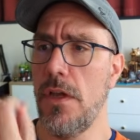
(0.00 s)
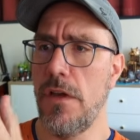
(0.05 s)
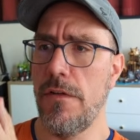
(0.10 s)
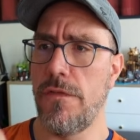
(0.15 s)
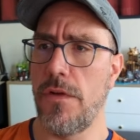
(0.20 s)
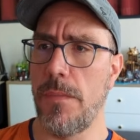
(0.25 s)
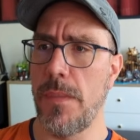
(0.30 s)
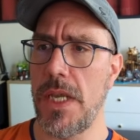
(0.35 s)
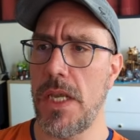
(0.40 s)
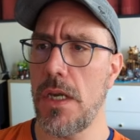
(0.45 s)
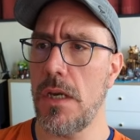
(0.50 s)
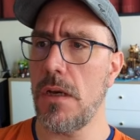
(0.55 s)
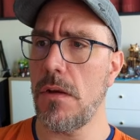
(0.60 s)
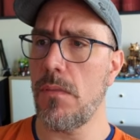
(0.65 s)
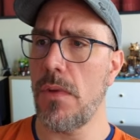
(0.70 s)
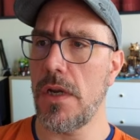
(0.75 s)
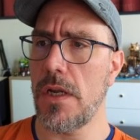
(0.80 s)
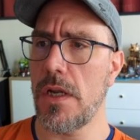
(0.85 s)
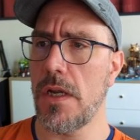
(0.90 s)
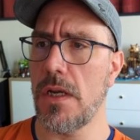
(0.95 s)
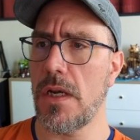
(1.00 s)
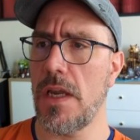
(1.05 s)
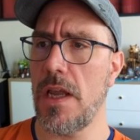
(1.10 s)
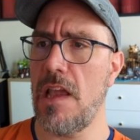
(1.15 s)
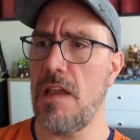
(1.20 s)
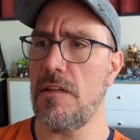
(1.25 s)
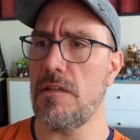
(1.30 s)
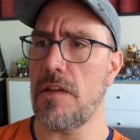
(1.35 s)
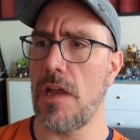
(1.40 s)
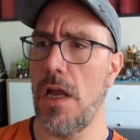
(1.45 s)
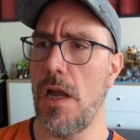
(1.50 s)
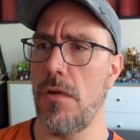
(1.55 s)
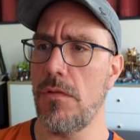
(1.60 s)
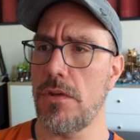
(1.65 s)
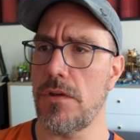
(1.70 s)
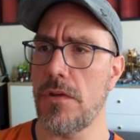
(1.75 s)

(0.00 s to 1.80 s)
From here one can gaze out